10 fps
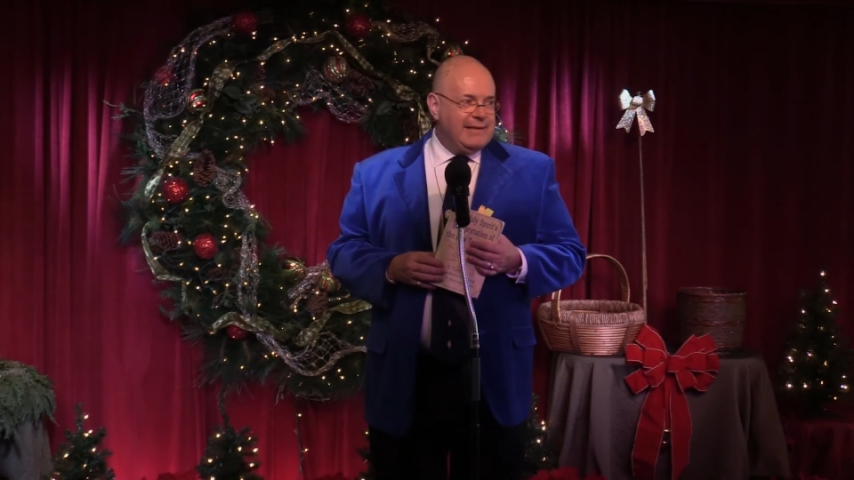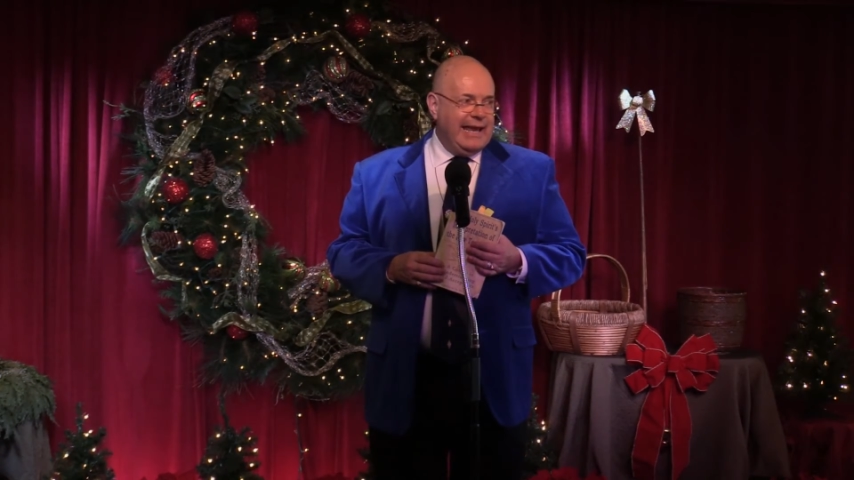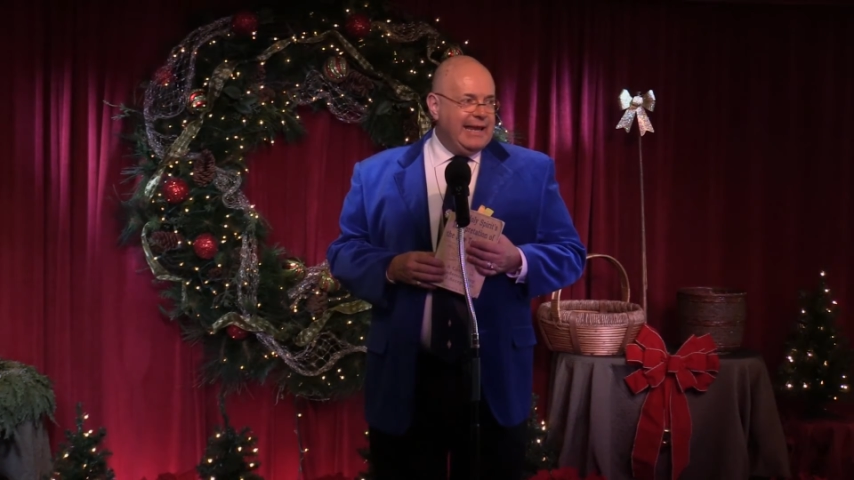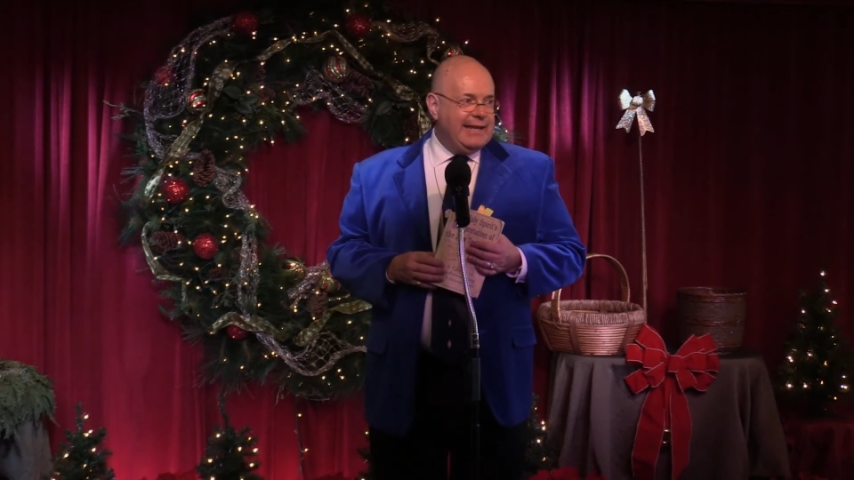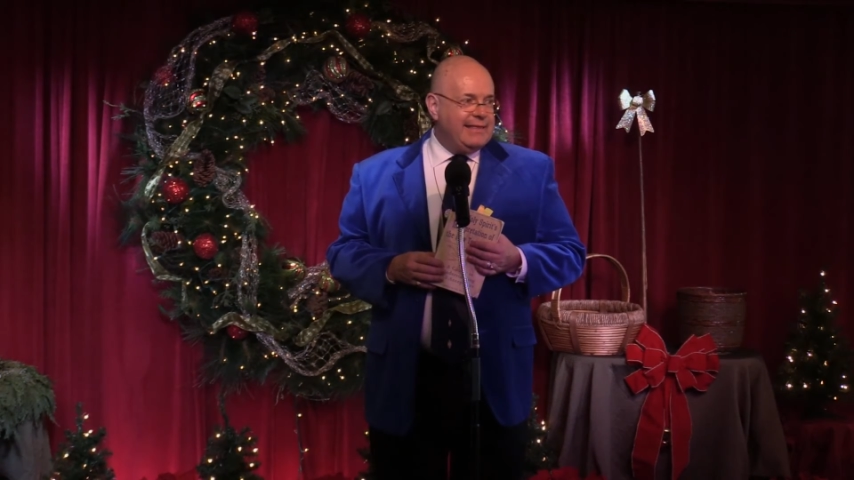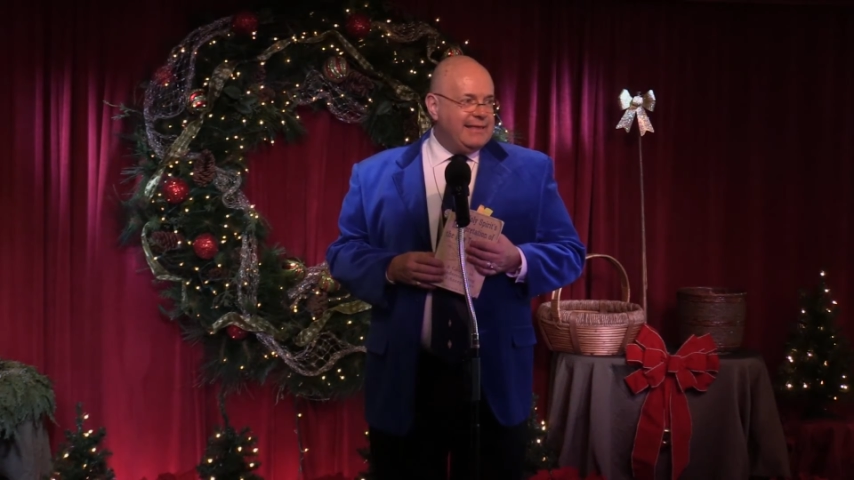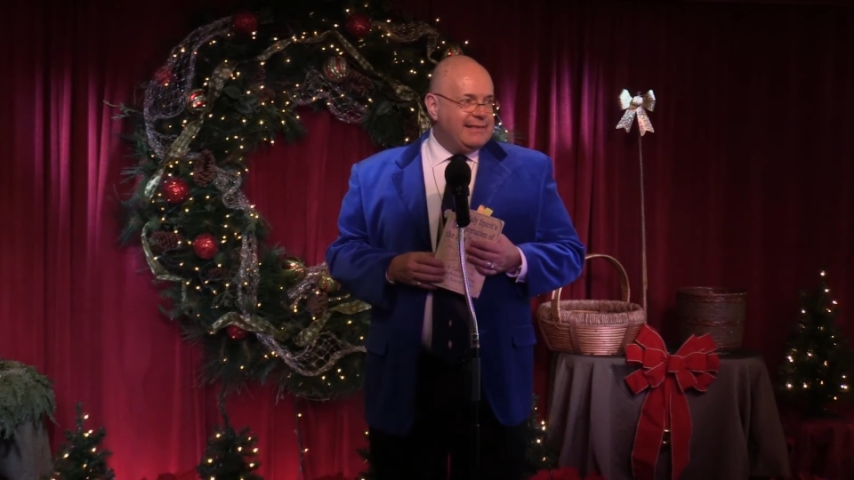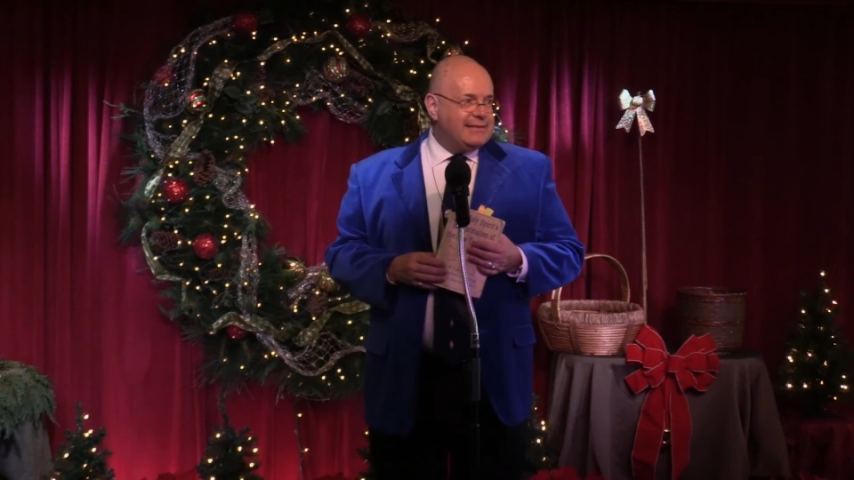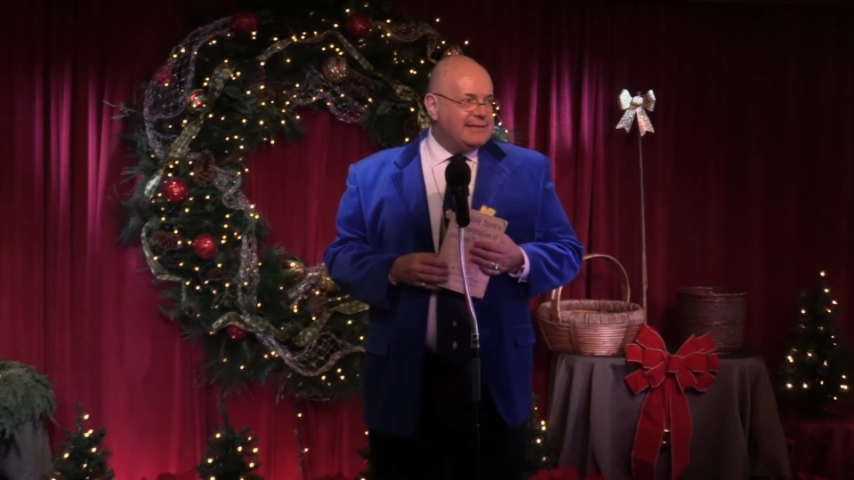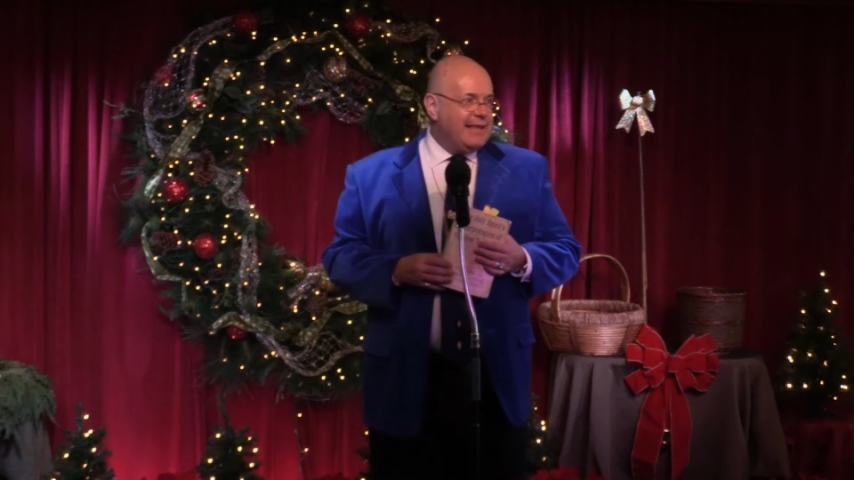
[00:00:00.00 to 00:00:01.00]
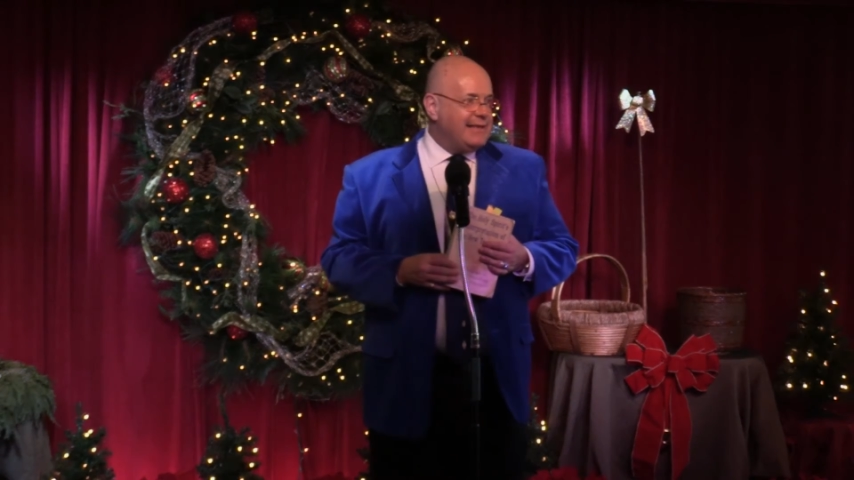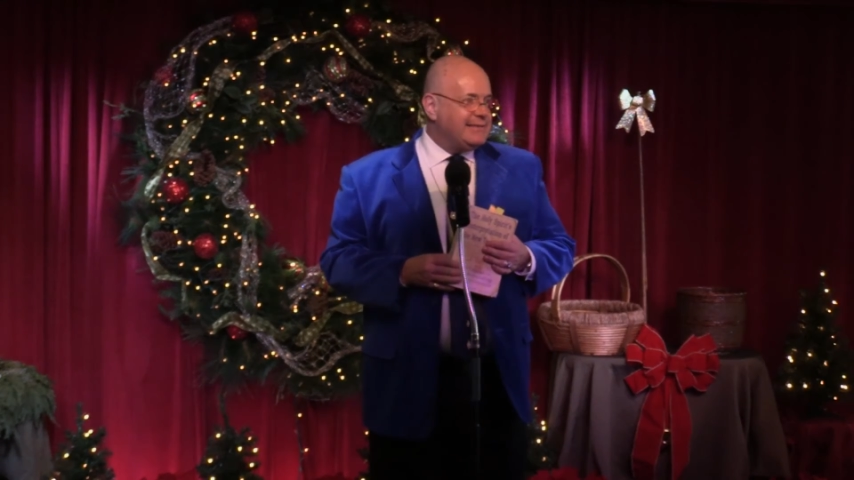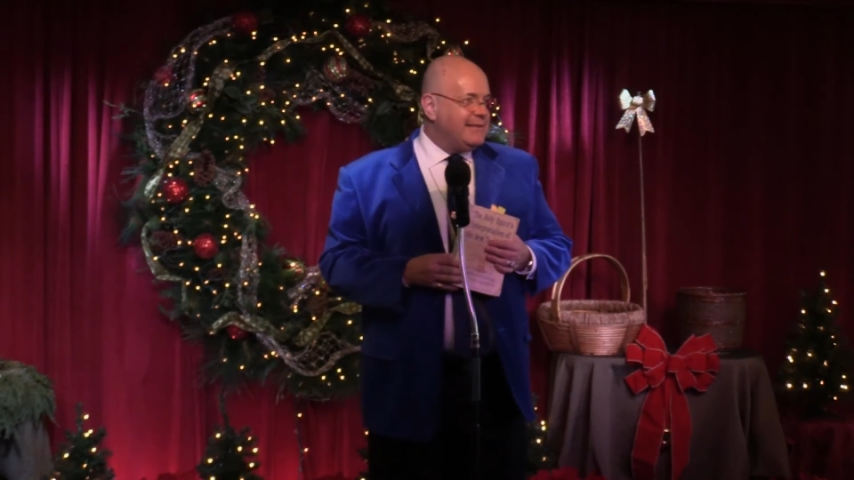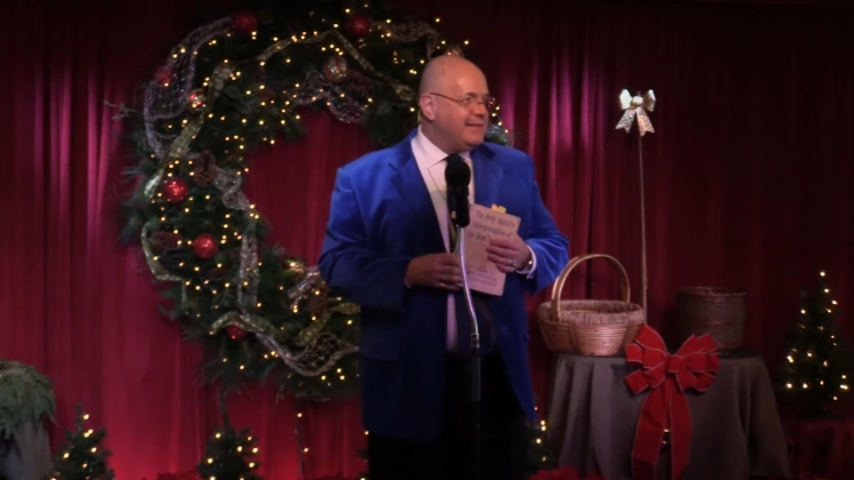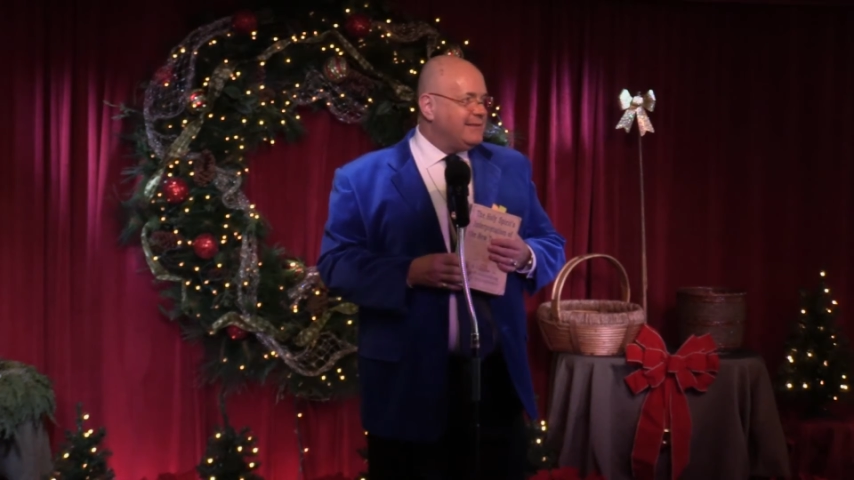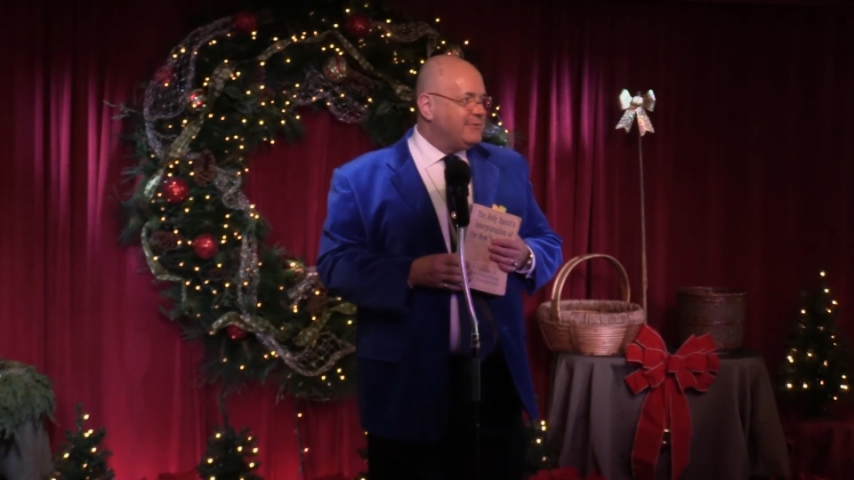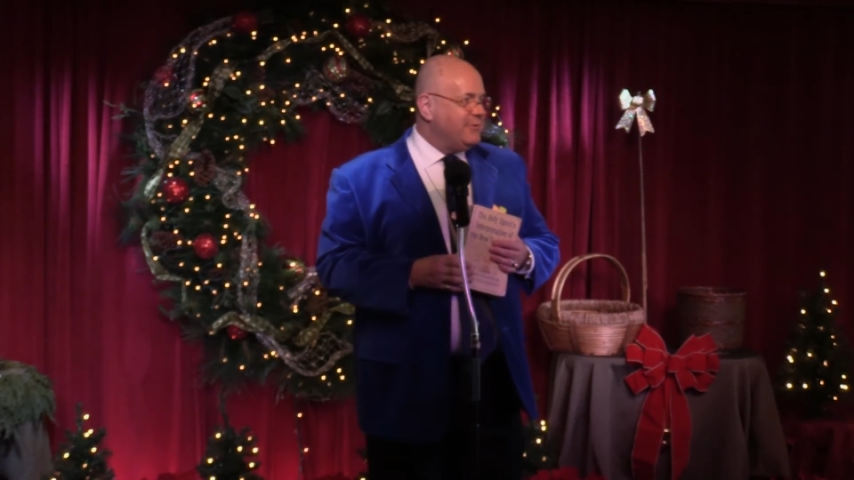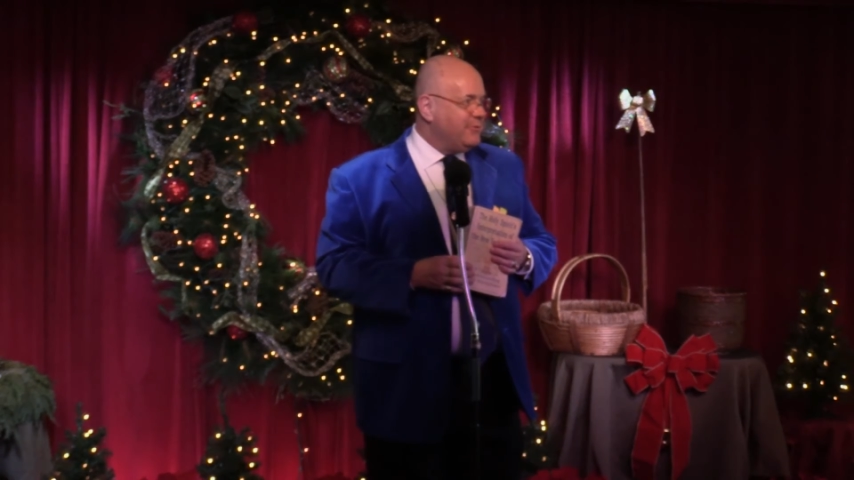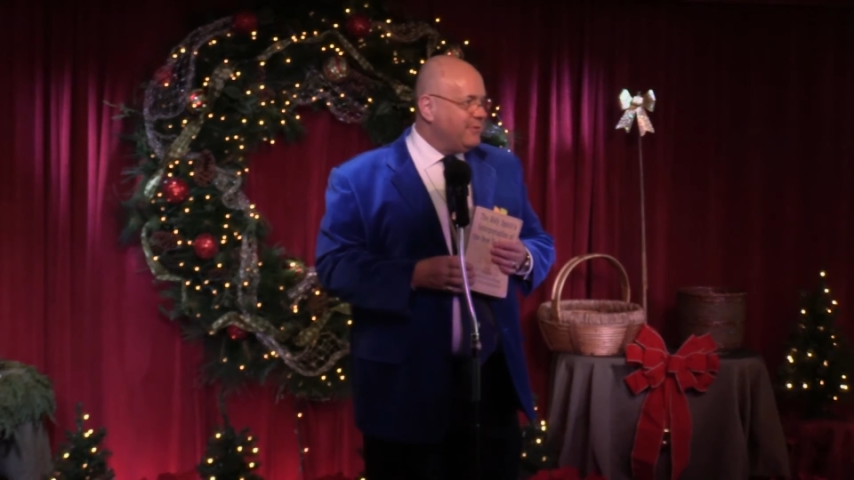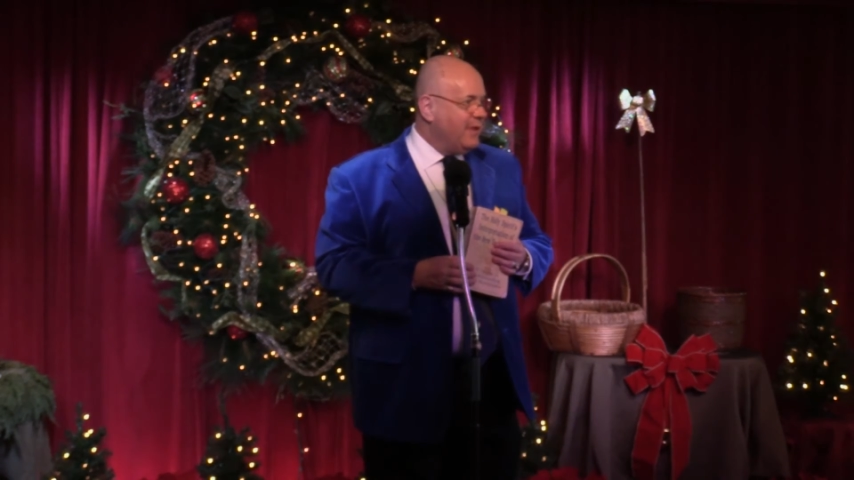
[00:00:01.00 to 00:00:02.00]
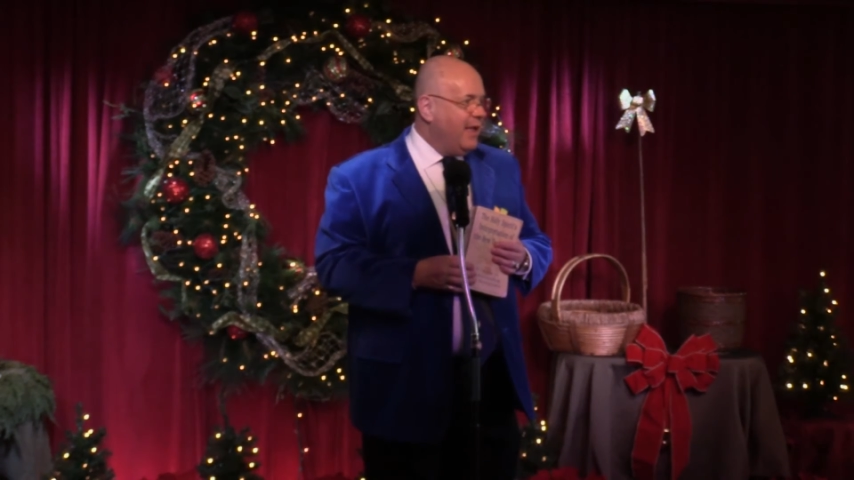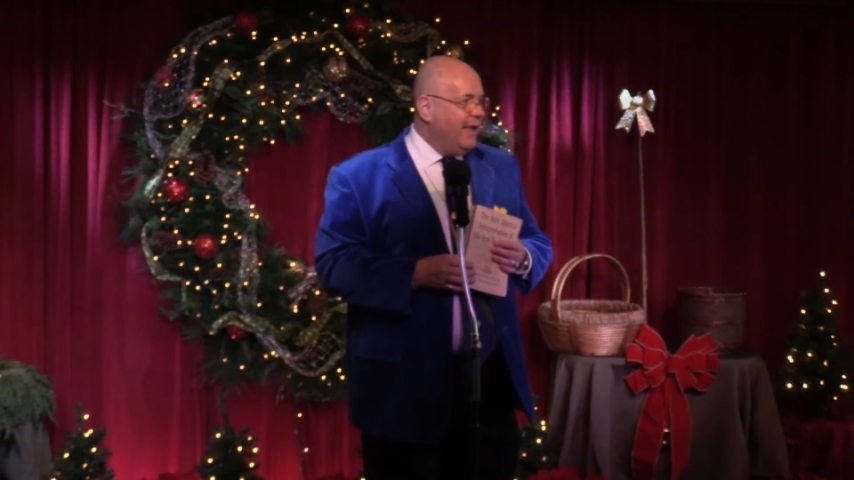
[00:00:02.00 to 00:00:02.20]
Anything that's less than the truth